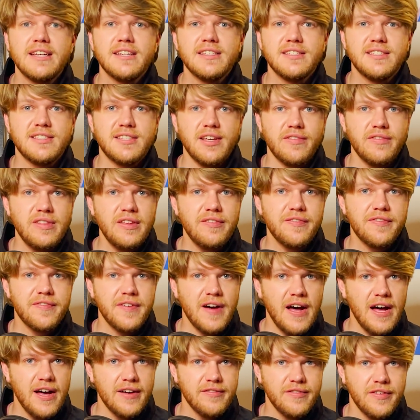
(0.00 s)

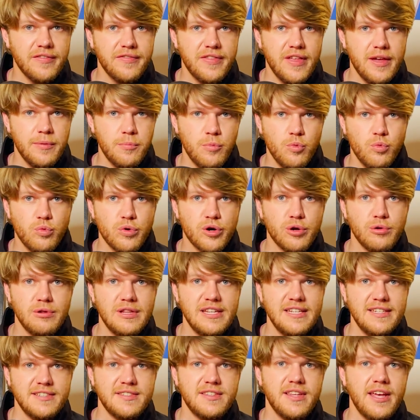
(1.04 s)
75 of them were
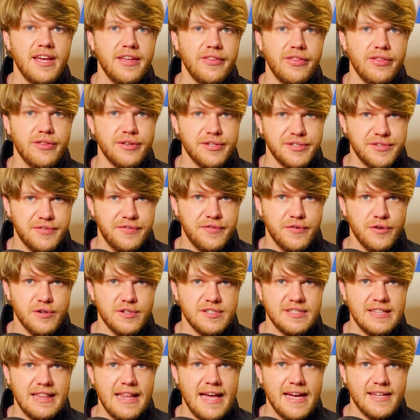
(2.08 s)
released in this
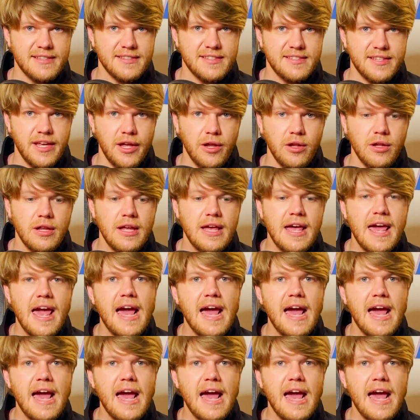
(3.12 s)
first land sale,